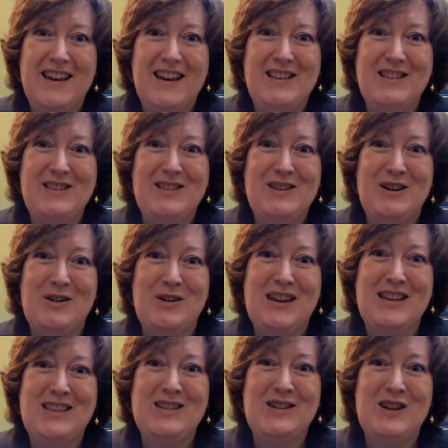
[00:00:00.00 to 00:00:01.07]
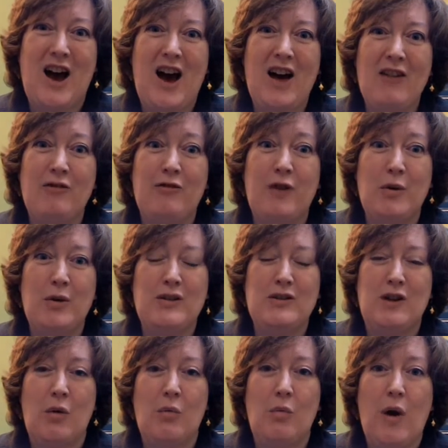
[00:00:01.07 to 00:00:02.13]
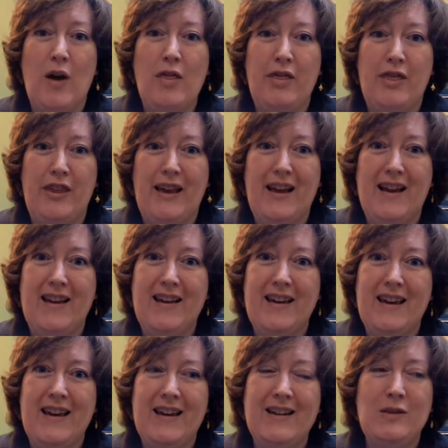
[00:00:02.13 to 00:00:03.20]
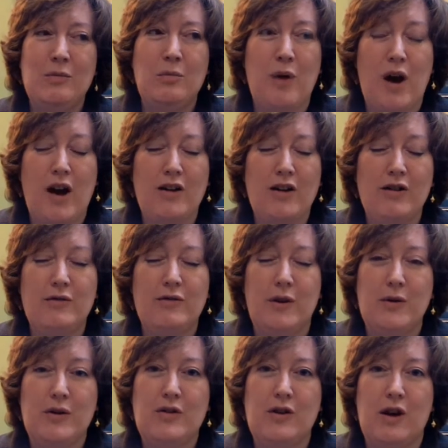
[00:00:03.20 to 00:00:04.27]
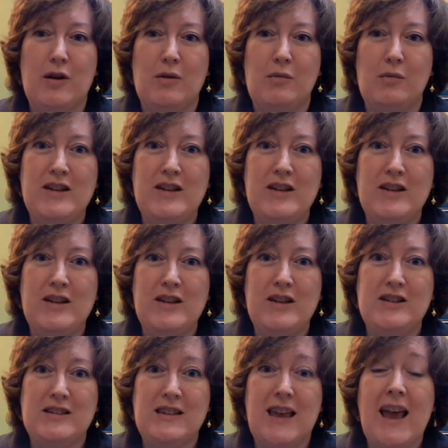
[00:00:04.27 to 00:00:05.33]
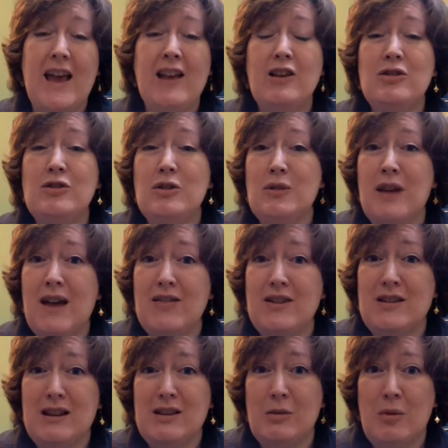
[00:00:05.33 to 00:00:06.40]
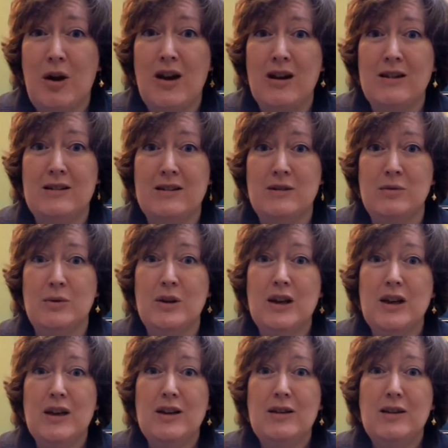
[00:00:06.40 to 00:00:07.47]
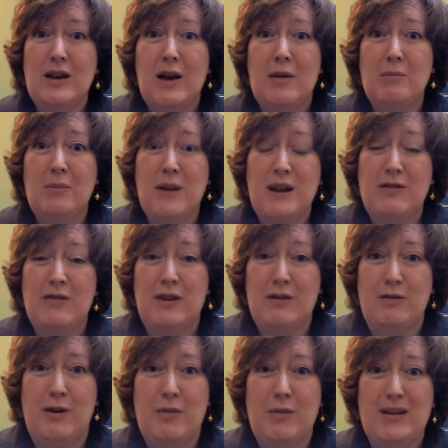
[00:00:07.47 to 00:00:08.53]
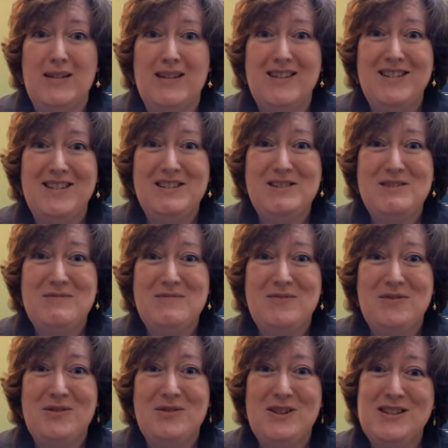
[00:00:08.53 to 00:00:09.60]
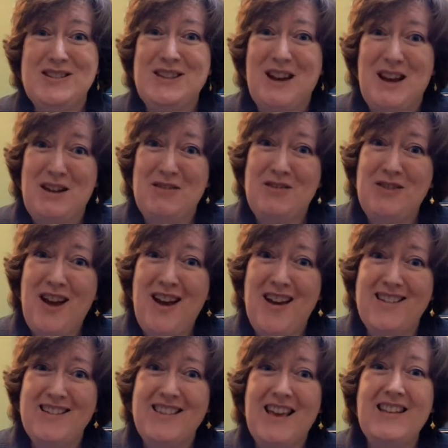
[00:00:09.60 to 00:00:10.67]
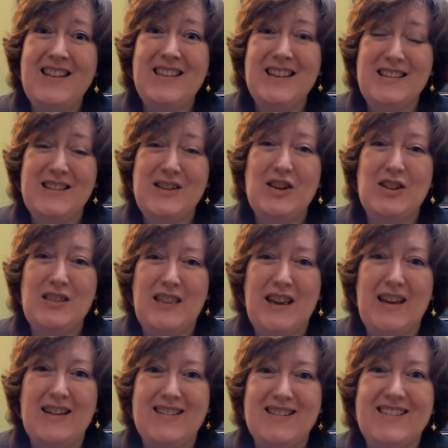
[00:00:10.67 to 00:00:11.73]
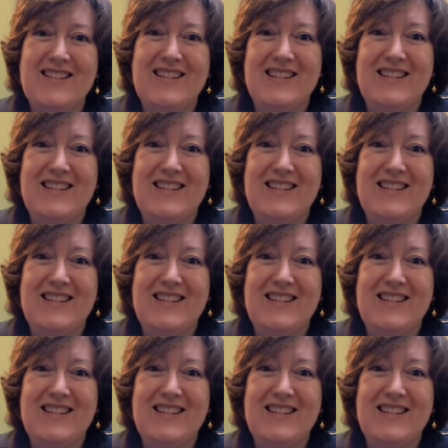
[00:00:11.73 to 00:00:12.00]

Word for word: And so it's not focused on one thing. It is broader and focused on more patients. And you don't have to take the product to um, benefit from it, which is kind of nice. That, that's a good thing.